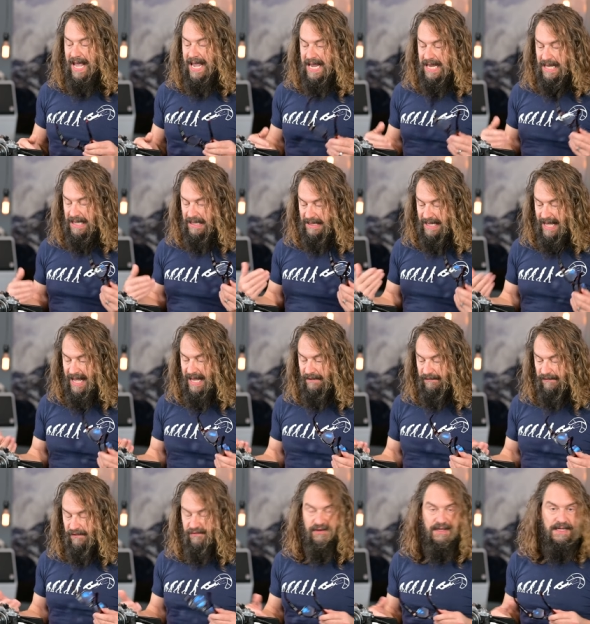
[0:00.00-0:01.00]
eight
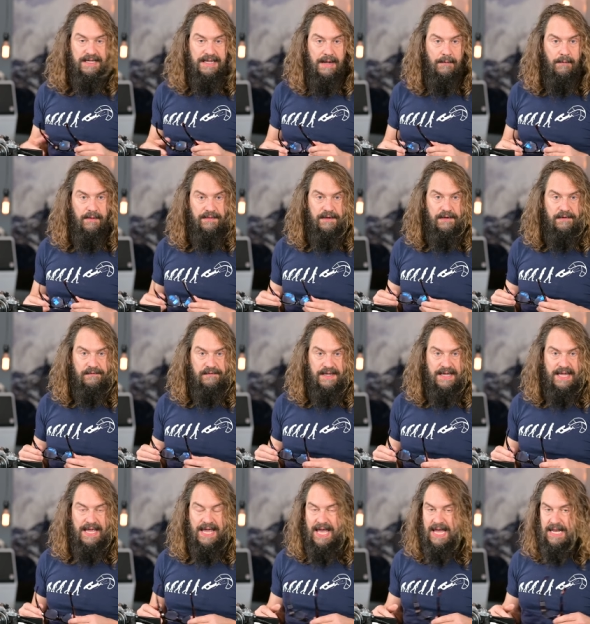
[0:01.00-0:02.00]
lens that you can get with it as a
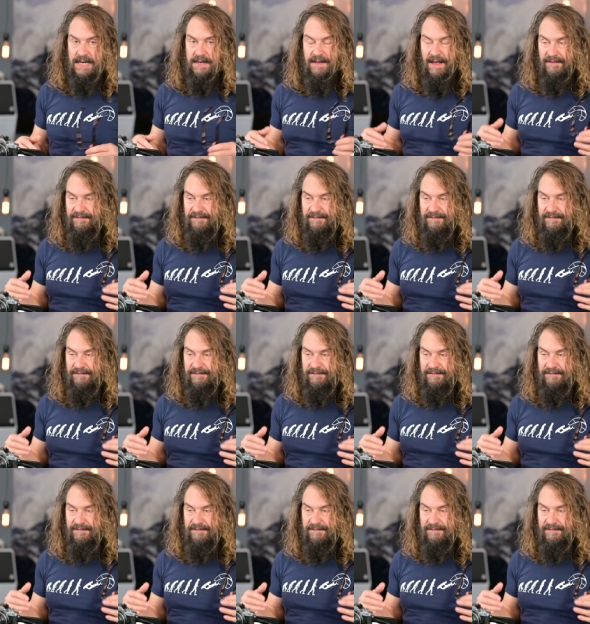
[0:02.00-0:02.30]
kit.